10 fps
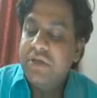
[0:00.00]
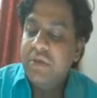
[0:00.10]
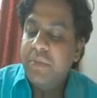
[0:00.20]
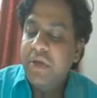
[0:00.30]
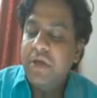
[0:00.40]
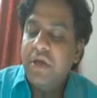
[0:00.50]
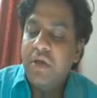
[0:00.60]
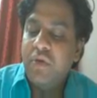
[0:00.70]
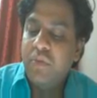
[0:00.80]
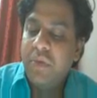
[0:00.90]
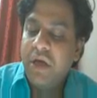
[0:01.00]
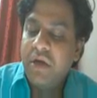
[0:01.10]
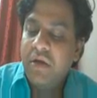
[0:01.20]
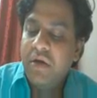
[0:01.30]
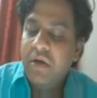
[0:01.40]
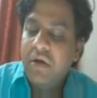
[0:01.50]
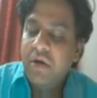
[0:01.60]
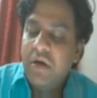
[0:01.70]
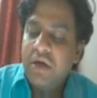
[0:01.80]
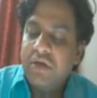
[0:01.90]
simply kq by
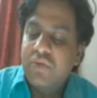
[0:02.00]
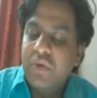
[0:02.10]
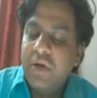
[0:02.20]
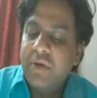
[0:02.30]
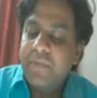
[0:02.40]
r square.